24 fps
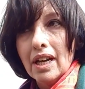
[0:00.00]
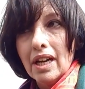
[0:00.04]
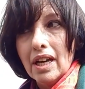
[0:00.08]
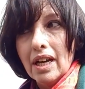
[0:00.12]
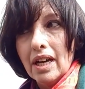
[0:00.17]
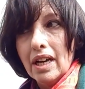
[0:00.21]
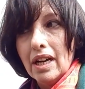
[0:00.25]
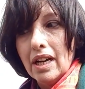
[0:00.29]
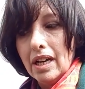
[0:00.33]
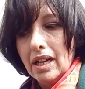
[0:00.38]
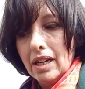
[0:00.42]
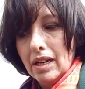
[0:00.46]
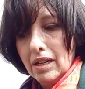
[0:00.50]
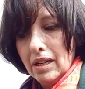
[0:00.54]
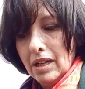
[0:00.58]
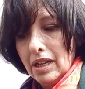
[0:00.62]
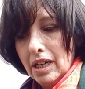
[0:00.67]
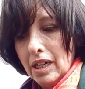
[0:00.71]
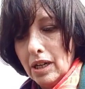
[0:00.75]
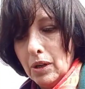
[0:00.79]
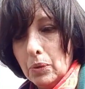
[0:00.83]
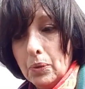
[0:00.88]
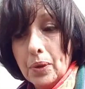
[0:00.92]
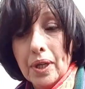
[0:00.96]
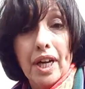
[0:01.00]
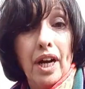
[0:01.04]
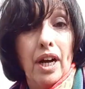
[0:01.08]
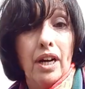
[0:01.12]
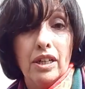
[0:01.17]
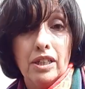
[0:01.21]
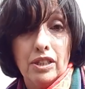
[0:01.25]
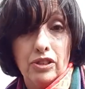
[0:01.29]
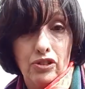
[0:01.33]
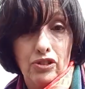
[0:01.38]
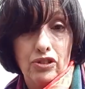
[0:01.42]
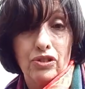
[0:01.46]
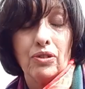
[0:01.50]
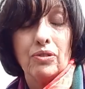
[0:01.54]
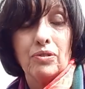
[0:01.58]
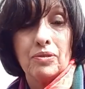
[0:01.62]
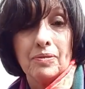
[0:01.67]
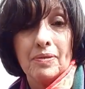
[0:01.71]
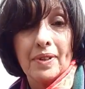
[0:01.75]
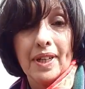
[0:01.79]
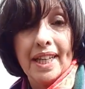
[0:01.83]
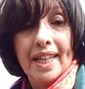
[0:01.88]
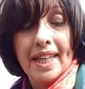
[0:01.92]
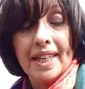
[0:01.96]
rehearsal,
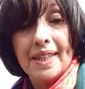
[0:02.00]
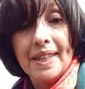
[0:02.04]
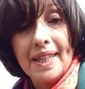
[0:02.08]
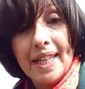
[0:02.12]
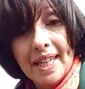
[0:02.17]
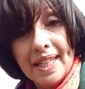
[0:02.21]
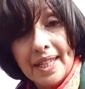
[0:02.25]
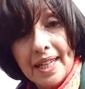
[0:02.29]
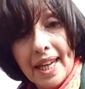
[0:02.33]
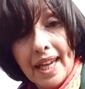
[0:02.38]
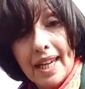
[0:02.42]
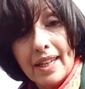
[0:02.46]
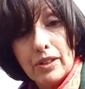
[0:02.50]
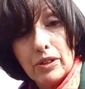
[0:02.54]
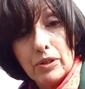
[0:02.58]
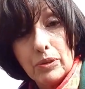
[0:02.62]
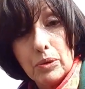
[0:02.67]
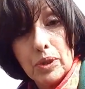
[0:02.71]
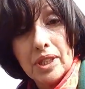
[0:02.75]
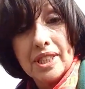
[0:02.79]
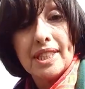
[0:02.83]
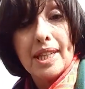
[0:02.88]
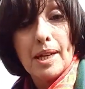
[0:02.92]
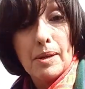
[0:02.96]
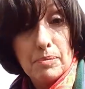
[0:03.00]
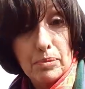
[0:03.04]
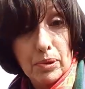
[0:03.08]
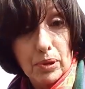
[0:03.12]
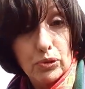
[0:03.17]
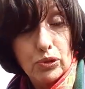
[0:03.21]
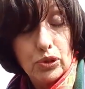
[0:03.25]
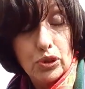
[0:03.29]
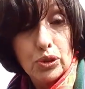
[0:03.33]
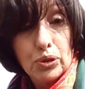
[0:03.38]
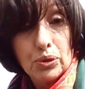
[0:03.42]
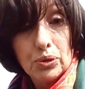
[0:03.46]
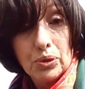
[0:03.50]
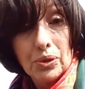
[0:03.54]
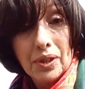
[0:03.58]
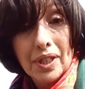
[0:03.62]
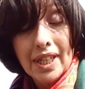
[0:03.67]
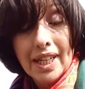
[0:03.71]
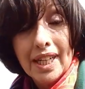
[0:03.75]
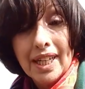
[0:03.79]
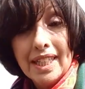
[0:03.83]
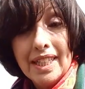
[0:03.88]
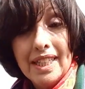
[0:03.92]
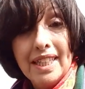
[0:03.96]
and then I was able to
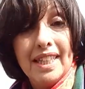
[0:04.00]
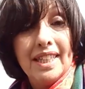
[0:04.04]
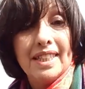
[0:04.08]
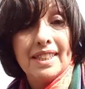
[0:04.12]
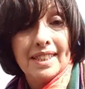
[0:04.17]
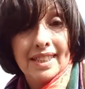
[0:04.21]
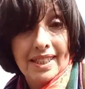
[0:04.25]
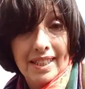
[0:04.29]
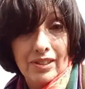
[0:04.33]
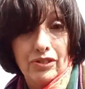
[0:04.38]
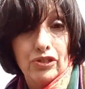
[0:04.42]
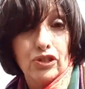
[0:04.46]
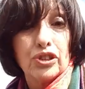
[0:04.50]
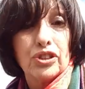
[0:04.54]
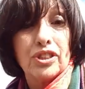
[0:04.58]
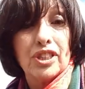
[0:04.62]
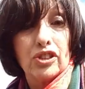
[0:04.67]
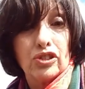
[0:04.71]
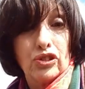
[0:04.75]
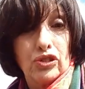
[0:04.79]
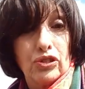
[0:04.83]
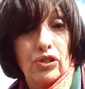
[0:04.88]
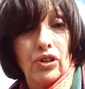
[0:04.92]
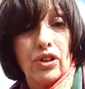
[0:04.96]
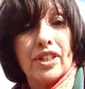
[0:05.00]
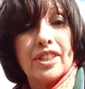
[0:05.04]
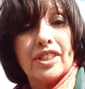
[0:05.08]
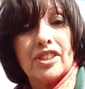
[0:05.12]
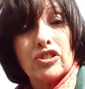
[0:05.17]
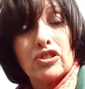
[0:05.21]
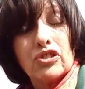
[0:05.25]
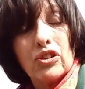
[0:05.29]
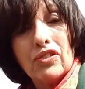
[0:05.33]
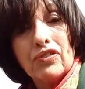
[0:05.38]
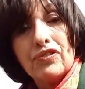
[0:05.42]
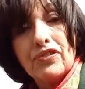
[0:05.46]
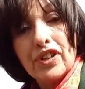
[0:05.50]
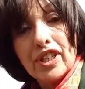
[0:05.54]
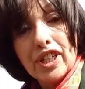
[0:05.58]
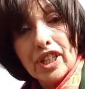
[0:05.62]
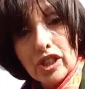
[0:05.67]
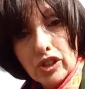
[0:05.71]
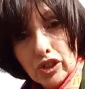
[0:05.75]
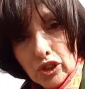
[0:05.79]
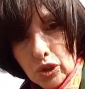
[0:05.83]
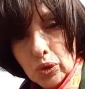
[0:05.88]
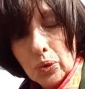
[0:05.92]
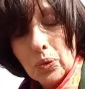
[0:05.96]
listen to the stories of
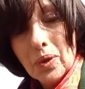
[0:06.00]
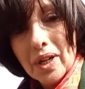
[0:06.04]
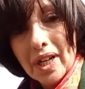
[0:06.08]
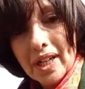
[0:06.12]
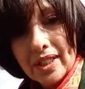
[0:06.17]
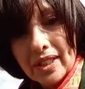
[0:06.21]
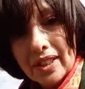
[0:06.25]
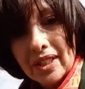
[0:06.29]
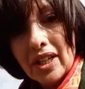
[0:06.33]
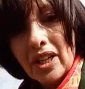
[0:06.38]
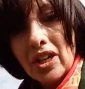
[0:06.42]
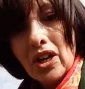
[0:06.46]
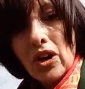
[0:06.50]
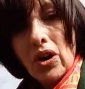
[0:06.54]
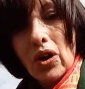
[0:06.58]
each one